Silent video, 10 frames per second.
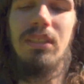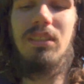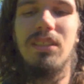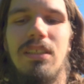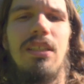
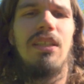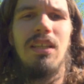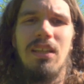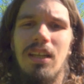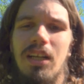It's
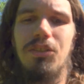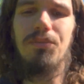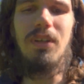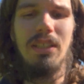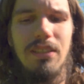hard to
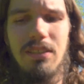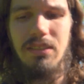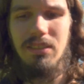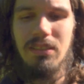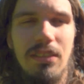find
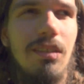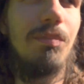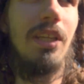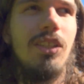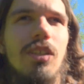
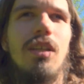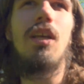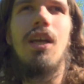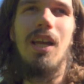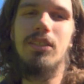from nature.
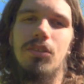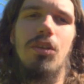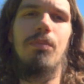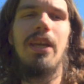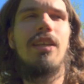Actually in
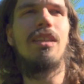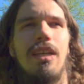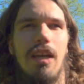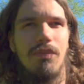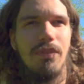Copenhagen they
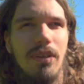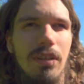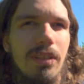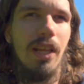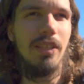have
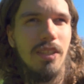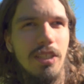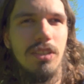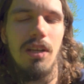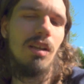like
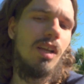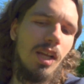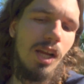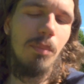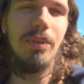nature.
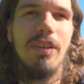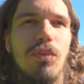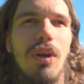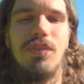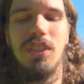I believe
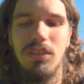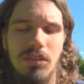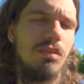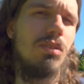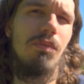you have seen
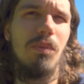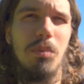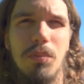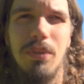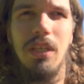stuff from
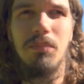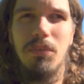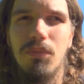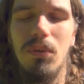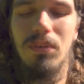Copenhagen
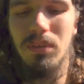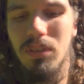before.